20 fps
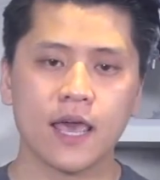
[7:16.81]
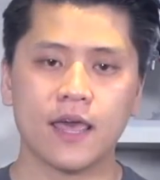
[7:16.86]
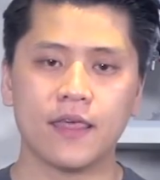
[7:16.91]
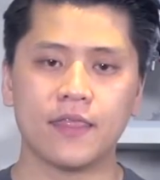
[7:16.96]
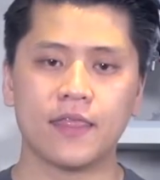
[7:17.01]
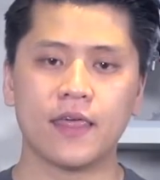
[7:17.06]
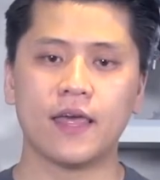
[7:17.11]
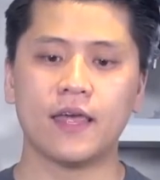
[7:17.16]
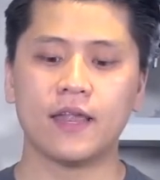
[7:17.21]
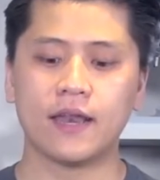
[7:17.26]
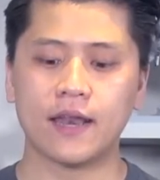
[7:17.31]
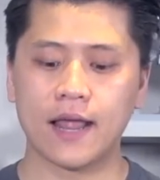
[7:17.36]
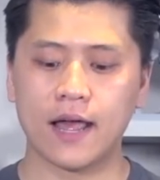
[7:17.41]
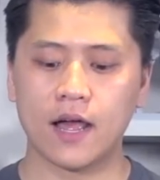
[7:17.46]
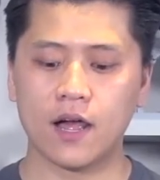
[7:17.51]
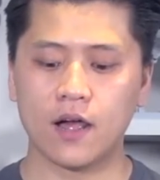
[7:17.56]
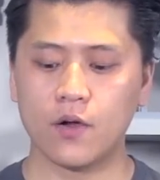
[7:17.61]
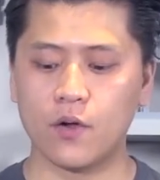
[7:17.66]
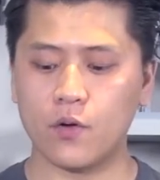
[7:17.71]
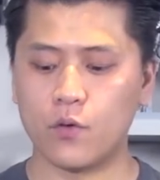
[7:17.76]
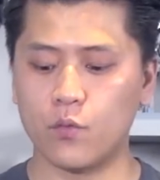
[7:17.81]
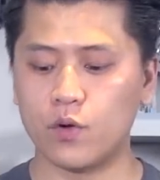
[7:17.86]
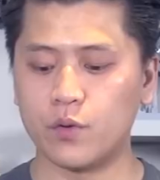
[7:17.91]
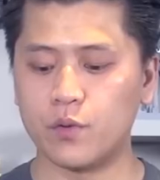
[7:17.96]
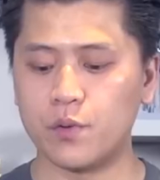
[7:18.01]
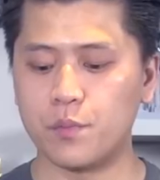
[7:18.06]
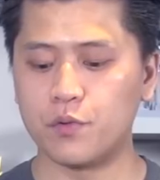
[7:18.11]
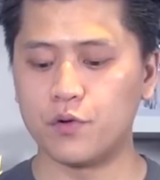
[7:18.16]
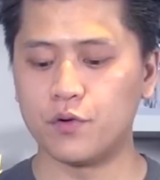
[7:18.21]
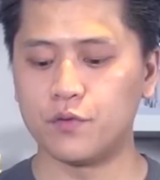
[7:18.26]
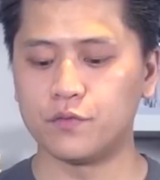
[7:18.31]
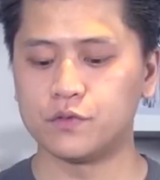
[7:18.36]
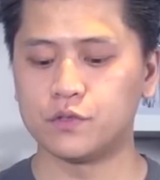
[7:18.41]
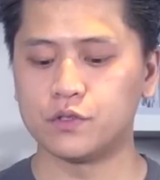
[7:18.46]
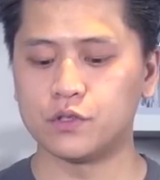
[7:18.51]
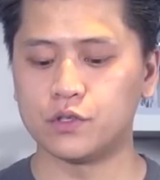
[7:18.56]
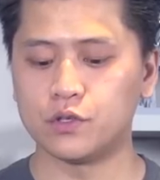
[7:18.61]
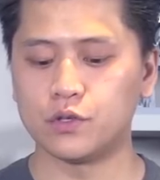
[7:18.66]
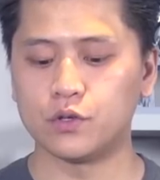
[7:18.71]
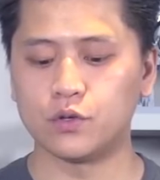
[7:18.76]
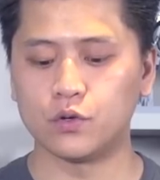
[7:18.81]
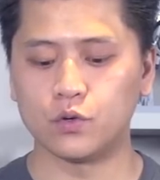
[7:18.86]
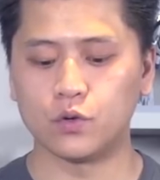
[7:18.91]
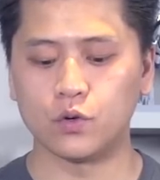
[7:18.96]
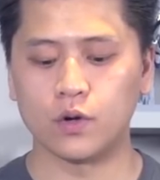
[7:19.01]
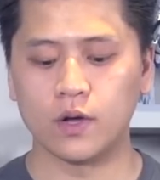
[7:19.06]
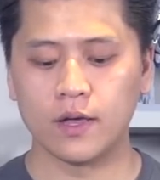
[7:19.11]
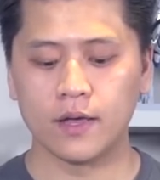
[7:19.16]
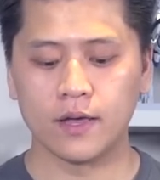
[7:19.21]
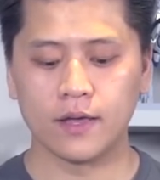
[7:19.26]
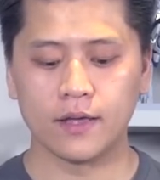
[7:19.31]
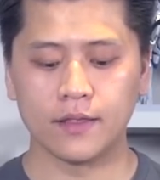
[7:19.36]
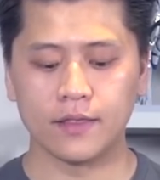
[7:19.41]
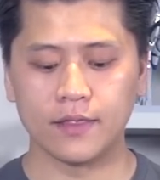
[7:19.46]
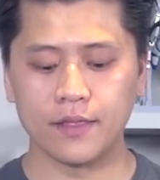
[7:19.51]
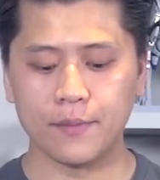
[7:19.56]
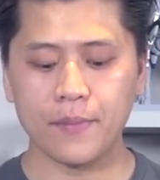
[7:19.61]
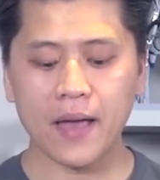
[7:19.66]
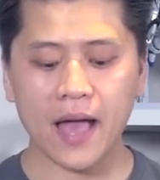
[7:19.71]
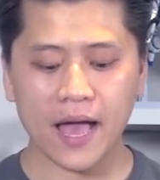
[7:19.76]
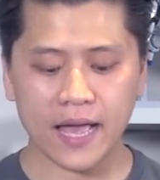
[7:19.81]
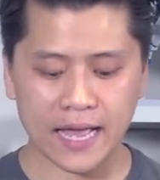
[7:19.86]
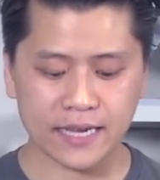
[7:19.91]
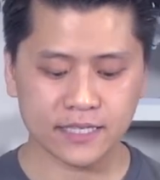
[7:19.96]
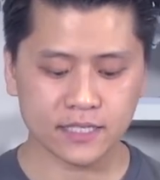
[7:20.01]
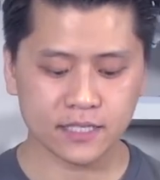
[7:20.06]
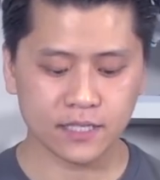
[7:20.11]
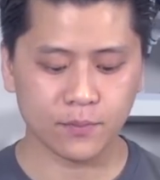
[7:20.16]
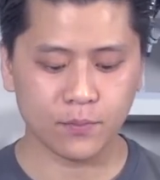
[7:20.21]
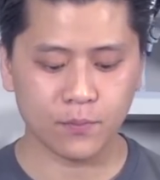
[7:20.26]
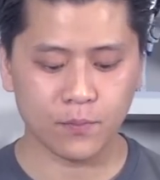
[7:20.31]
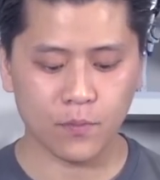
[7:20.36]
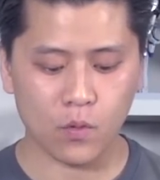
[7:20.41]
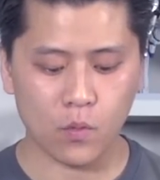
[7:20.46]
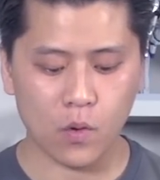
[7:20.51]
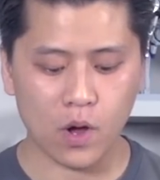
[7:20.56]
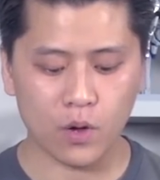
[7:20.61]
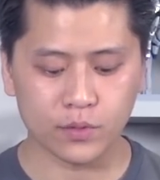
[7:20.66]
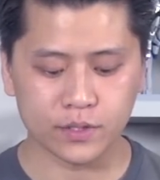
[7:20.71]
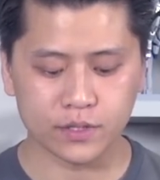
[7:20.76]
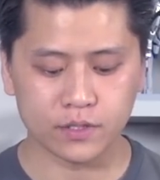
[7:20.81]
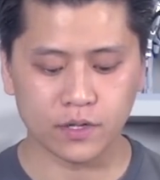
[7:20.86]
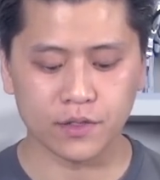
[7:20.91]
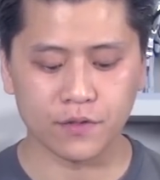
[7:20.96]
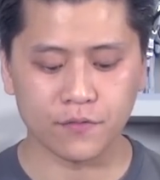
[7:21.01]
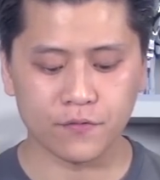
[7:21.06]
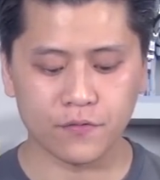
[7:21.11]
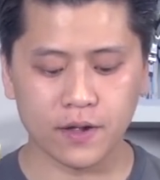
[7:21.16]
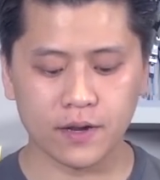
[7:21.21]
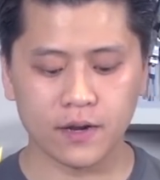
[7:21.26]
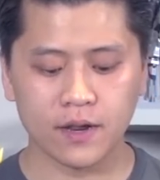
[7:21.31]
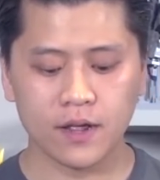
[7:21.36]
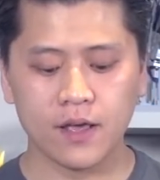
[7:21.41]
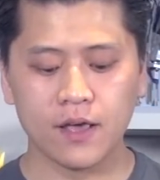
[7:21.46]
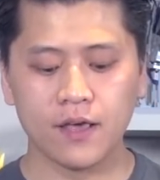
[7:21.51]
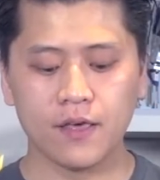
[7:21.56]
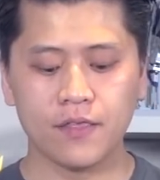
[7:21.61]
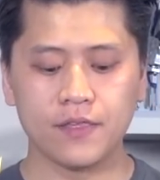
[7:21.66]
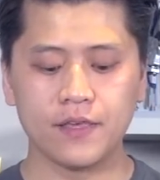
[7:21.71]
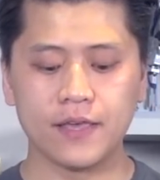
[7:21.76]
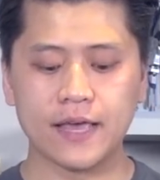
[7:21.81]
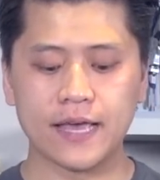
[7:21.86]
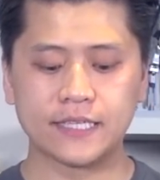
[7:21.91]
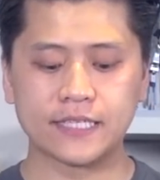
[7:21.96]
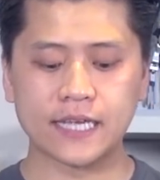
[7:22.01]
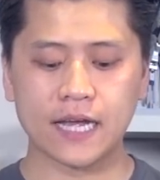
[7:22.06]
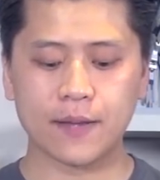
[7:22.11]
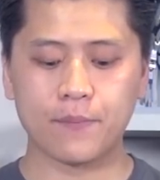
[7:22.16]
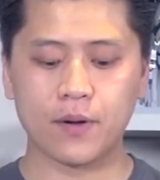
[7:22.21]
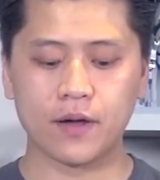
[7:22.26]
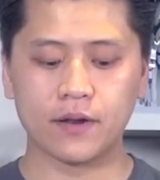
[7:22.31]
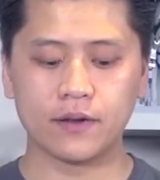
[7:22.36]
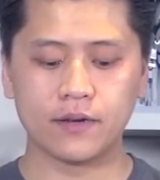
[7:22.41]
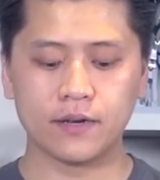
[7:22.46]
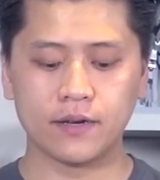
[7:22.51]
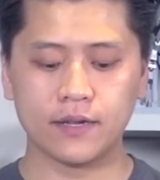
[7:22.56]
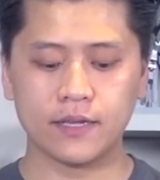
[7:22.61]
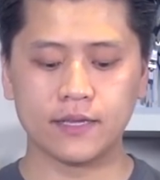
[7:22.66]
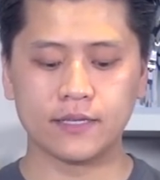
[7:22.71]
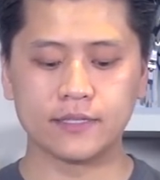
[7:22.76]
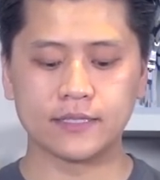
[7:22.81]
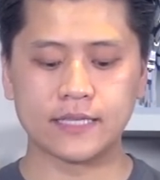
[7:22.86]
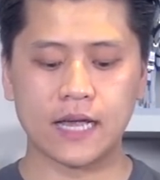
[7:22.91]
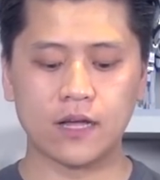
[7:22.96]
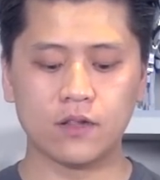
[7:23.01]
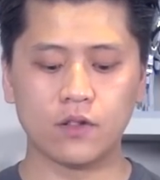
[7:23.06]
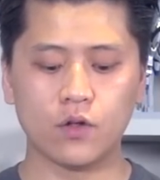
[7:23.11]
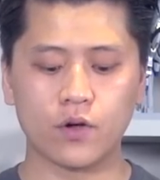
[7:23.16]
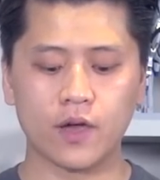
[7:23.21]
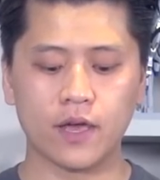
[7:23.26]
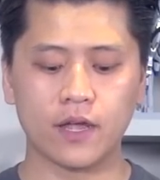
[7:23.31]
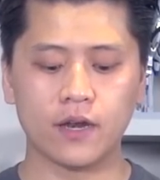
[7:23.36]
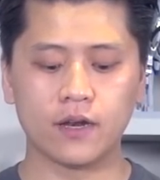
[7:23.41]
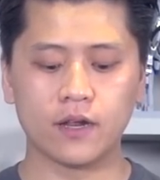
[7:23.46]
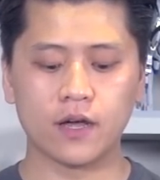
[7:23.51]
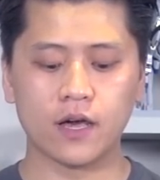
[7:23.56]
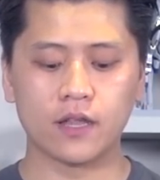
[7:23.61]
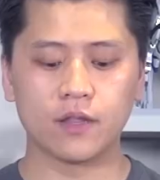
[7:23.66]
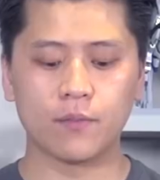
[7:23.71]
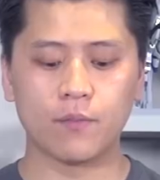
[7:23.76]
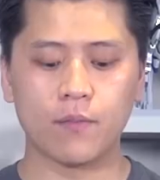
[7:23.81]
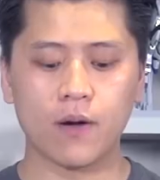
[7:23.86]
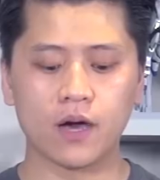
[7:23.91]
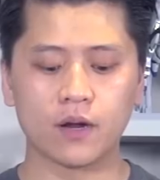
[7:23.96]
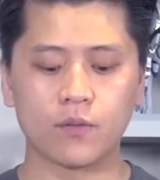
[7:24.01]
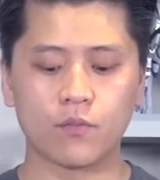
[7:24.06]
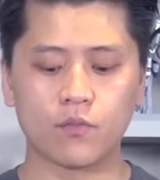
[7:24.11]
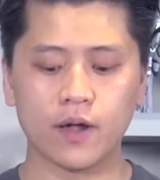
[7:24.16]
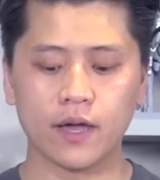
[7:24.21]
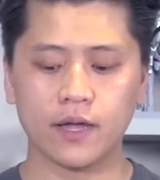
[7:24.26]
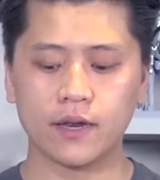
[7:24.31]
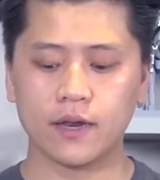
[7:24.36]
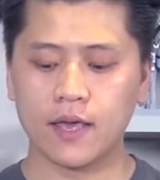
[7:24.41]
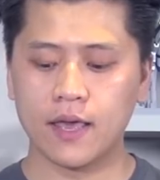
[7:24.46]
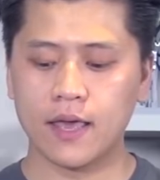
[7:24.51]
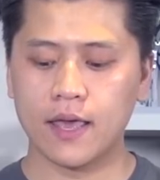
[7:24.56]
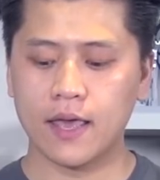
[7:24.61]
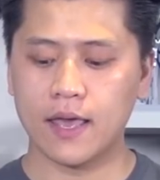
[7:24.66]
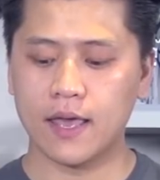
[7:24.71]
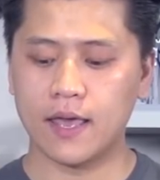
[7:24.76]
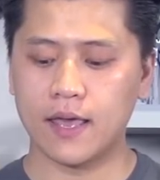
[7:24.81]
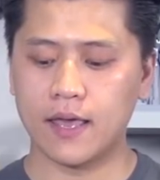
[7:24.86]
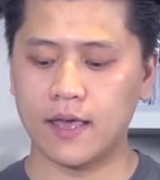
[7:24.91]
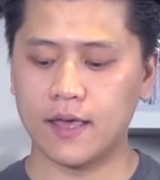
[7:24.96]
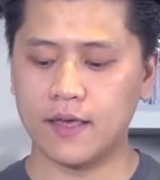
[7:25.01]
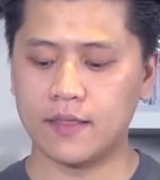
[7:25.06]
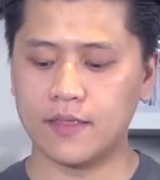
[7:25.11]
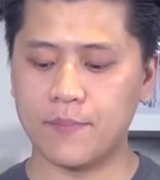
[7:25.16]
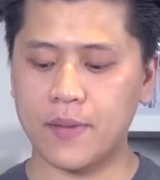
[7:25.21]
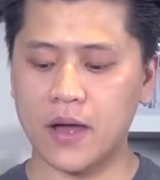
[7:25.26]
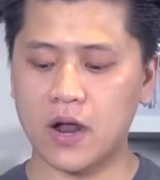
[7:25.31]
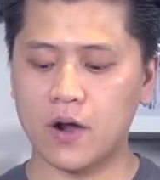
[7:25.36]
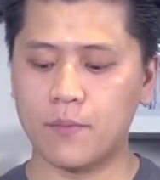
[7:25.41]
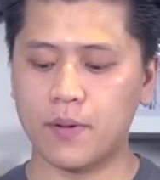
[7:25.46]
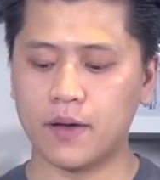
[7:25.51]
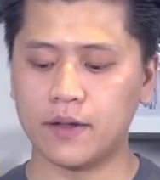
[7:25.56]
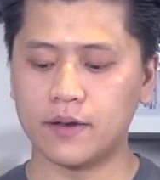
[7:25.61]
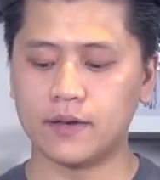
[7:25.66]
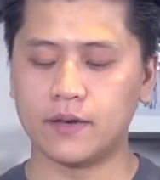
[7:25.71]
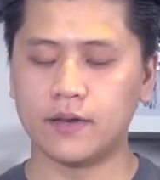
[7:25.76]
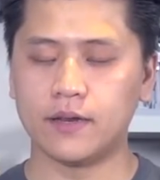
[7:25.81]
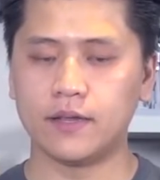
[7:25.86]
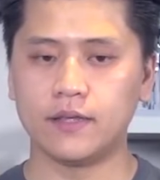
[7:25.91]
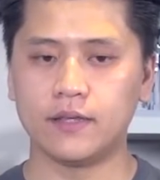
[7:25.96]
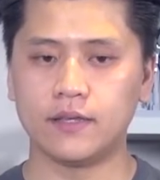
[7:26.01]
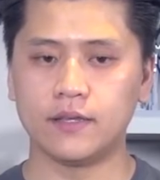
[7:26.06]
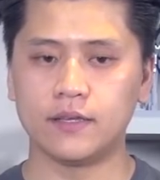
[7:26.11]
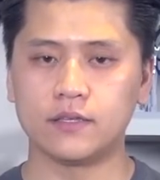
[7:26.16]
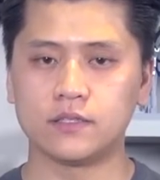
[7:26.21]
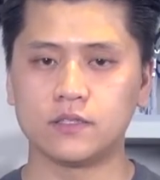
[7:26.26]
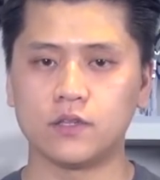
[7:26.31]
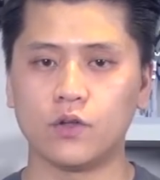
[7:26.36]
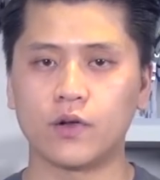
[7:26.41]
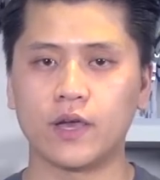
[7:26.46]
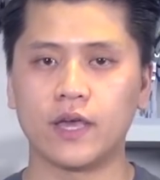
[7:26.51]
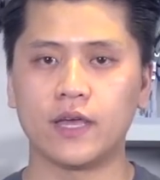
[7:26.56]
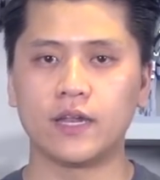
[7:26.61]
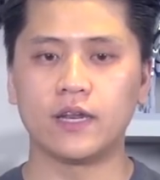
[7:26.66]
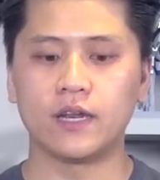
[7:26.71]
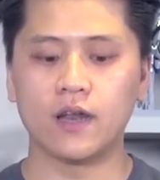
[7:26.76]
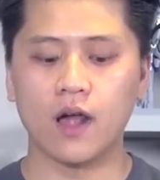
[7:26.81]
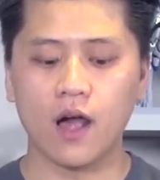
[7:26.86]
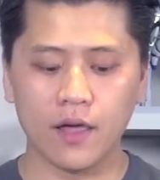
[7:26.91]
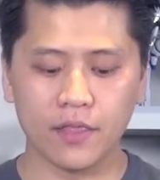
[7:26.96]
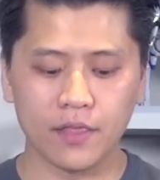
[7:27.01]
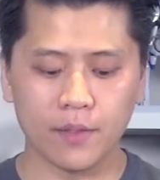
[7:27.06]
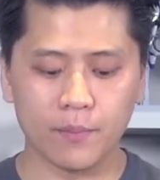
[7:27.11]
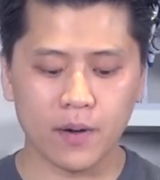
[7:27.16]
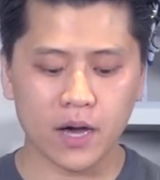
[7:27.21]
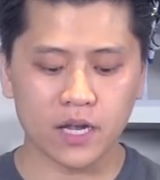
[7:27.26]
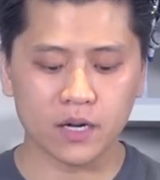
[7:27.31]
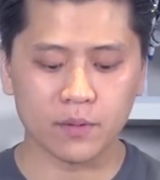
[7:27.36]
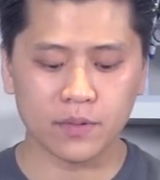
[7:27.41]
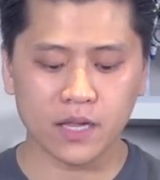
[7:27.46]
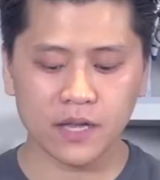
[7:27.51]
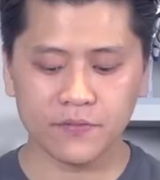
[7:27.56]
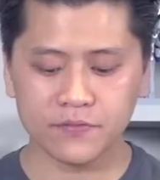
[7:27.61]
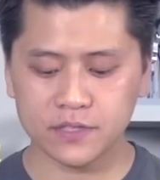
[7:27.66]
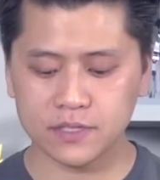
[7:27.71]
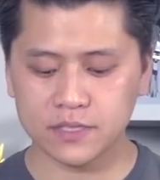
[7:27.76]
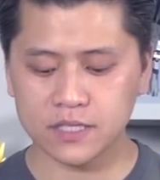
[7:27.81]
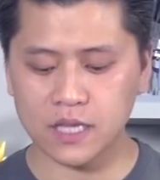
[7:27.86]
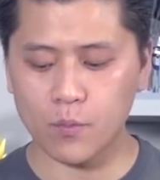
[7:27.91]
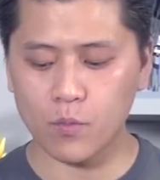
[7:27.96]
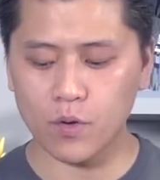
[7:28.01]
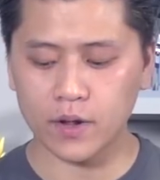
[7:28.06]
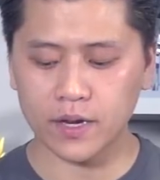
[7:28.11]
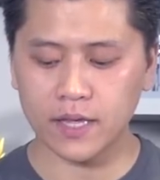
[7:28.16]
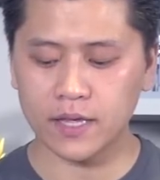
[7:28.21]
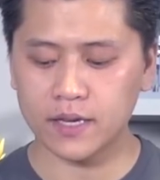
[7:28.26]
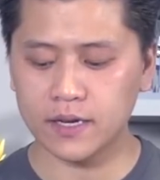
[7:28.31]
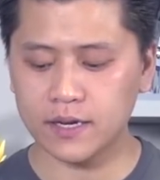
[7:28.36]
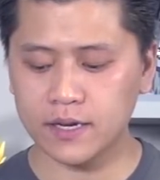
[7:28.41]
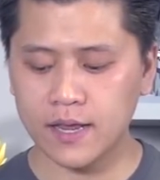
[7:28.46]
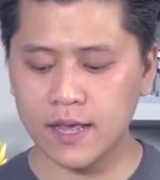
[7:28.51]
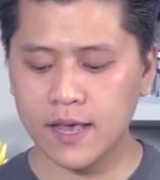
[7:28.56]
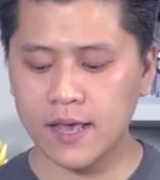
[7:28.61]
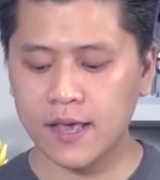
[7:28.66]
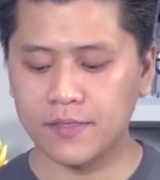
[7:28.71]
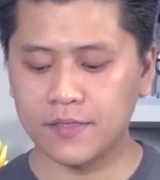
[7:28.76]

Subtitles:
And then when we move to the back, actually, while we're still on the front, the eject button is now located on the bottom right, and the power button is located on the bottom left, somewhat hidden.